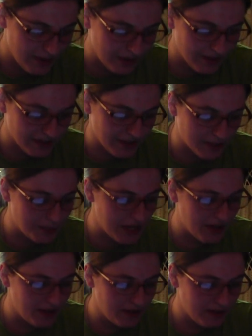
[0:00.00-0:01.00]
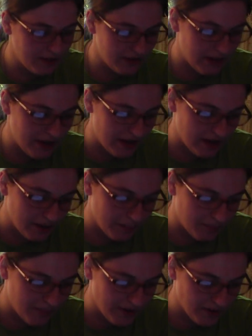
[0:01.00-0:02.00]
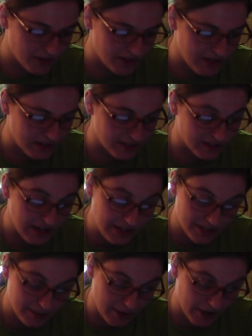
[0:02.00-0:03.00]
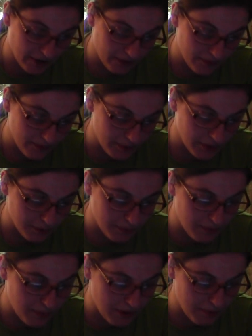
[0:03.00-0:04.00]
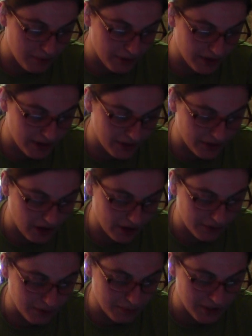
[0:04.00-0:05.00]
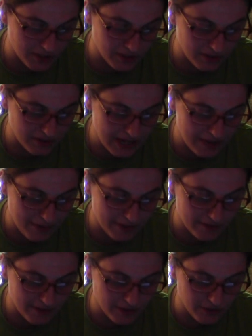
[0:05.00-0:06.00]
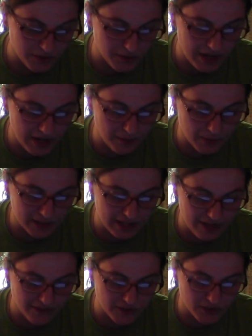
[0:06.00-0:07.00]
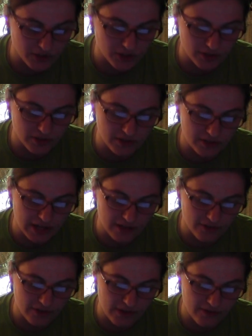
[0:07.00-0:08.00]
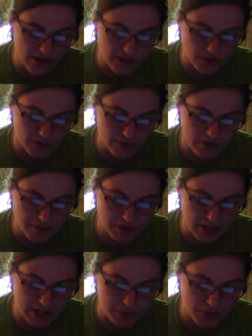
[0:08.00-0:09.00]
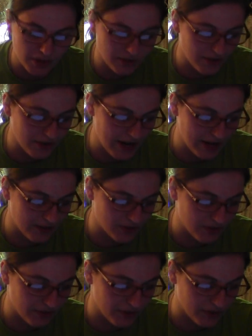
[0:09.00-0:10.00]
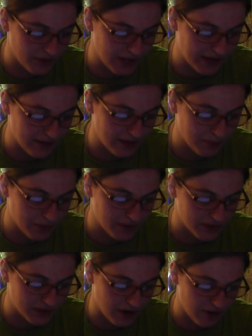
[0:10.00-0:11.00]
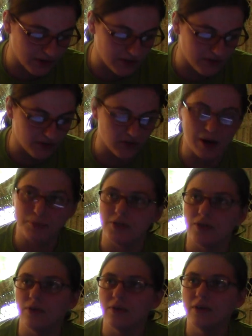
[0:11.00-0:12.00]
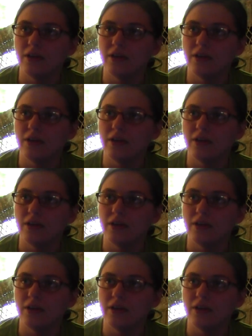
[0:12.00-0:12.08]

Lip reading: It is a spell, it's a set spell. When you put another card with mission in its name on the field, you gain 1 life, search your deck for an adventurer from your deck, put it into your hand and shuffle your deck, and then put this card into the drop zone.